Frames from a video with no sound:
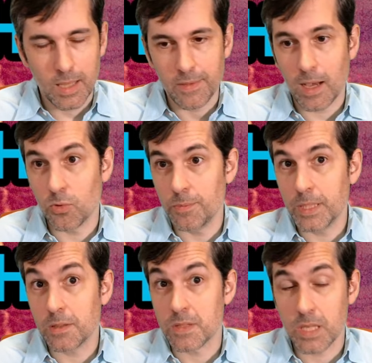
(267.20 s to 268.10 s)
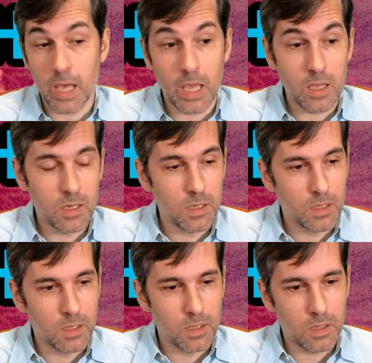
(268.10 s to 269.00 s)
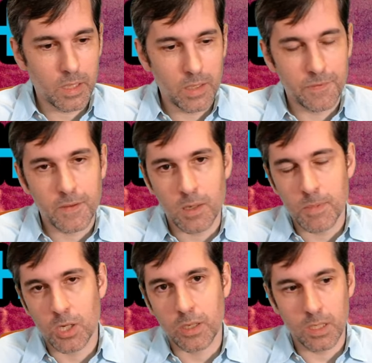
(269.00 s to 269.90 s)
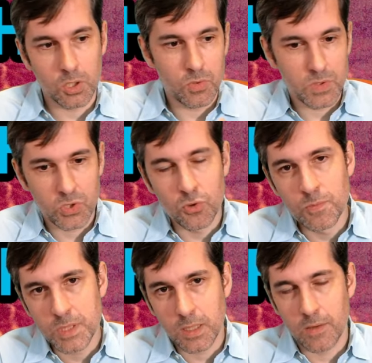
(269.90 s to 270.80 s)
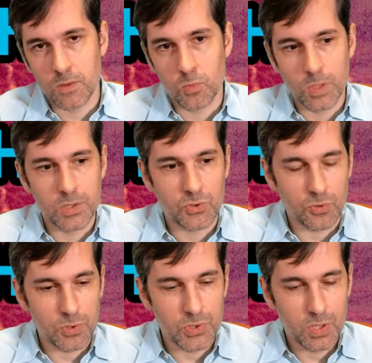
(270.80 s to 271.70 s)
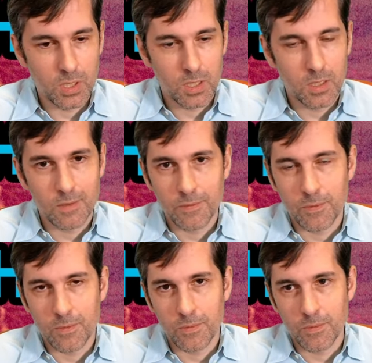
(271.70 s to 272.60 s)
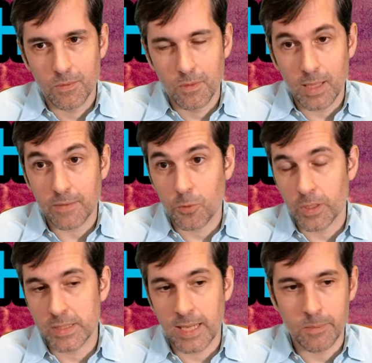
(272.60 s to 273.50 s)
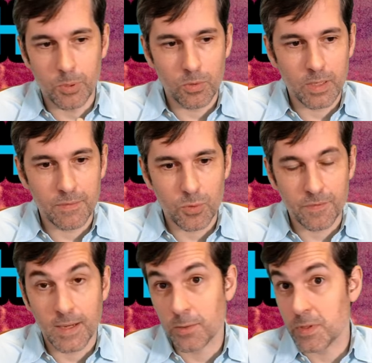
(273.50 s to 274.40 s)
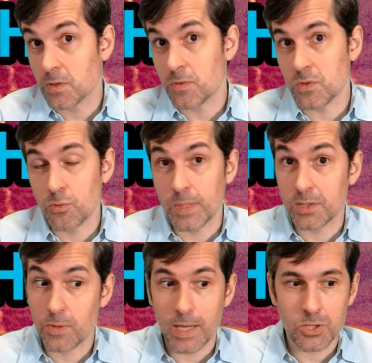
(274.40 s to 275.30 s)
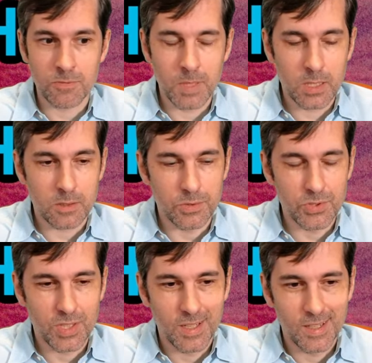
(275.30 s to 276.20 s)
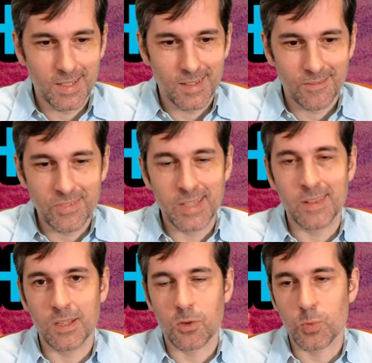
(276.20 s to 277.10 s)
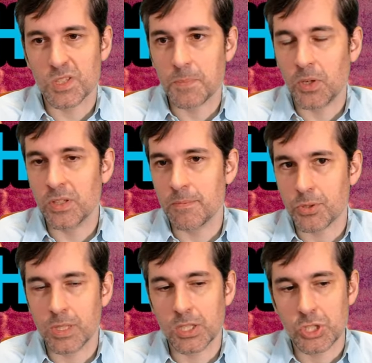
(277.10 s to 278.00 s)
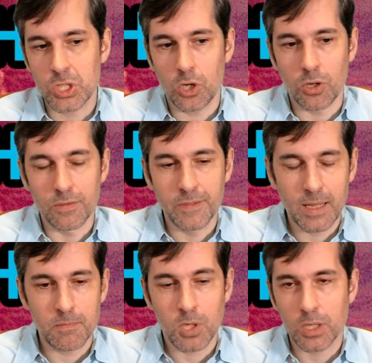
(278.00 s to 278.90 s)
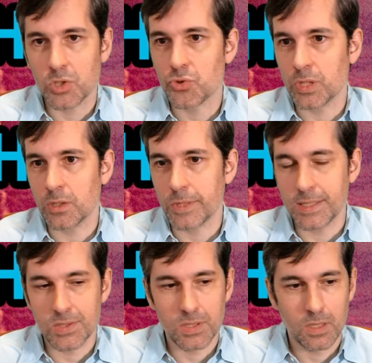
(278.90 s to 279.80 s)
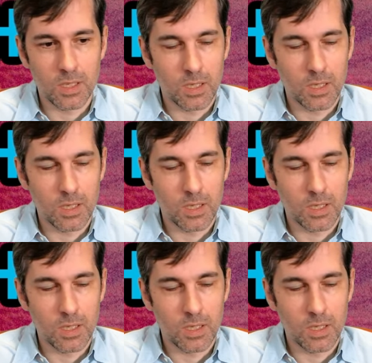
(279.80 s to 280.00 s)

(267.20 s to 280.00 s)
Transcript: and that would be to say, if a market consumes a given resource, like for example, if refineries consume extraction minerals, then the corresponding production of that market should increase.